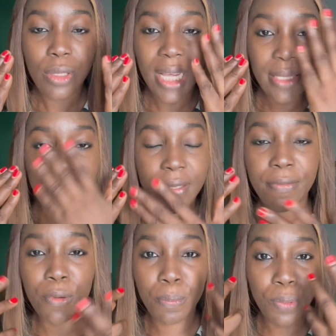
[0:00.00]
That is,
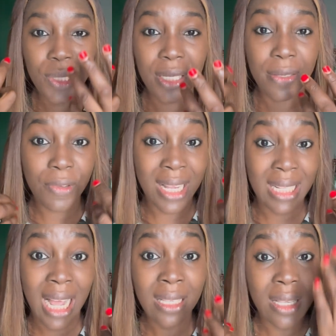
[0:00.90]
if you put it, if you are
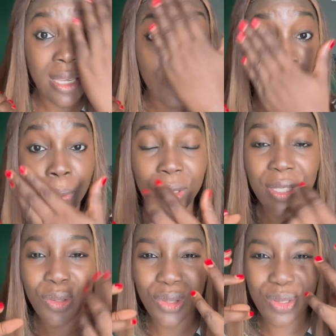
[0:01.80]
dark skinned, you put
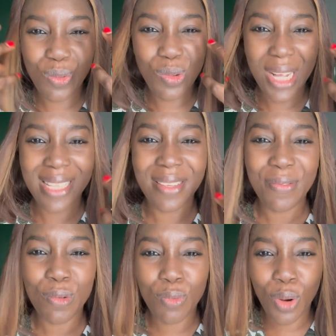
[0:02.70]
it, you look as
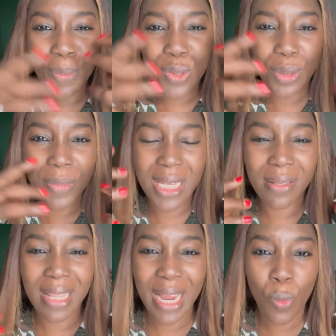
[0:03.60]
if you rubbed
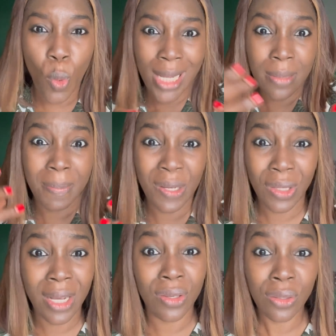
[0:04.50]
something like white
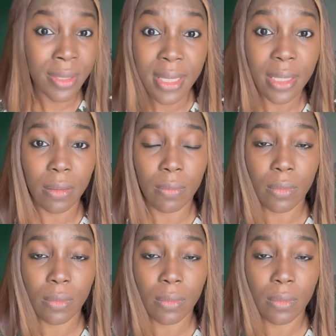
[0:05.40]
powder on your skin.